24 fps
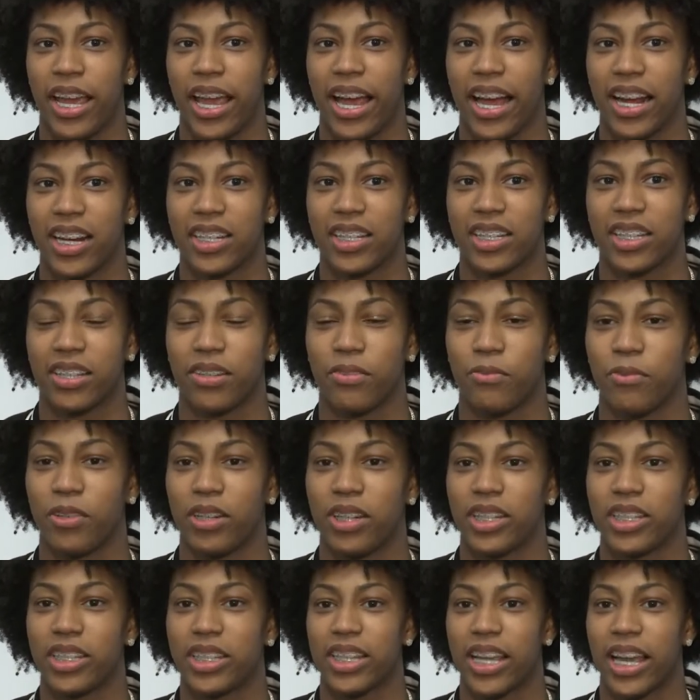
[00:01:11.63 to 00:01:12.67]
actually
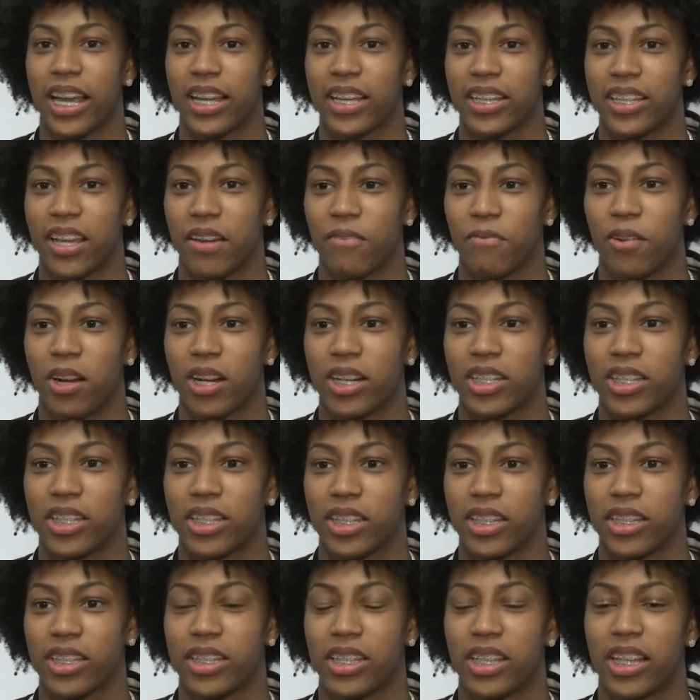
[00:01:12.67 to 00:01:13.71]
witness that, because I've watched
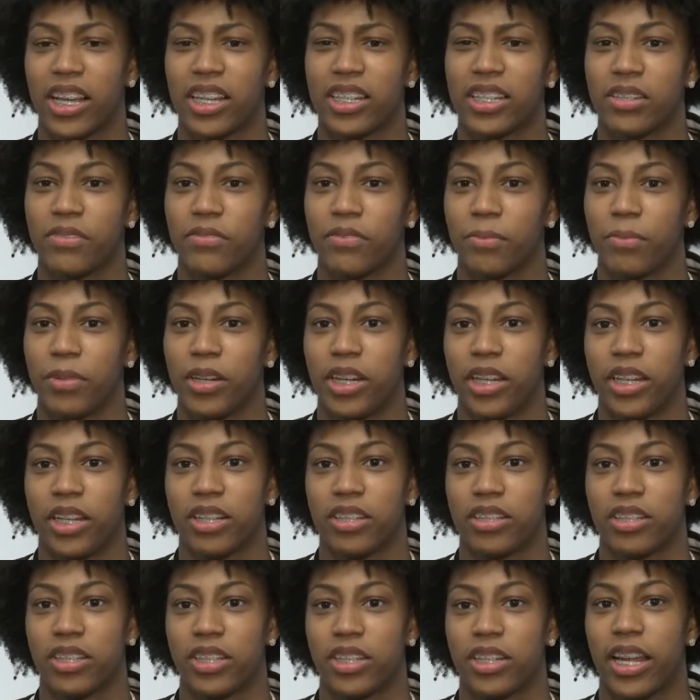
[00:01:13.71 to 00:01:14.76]
the selection for many years,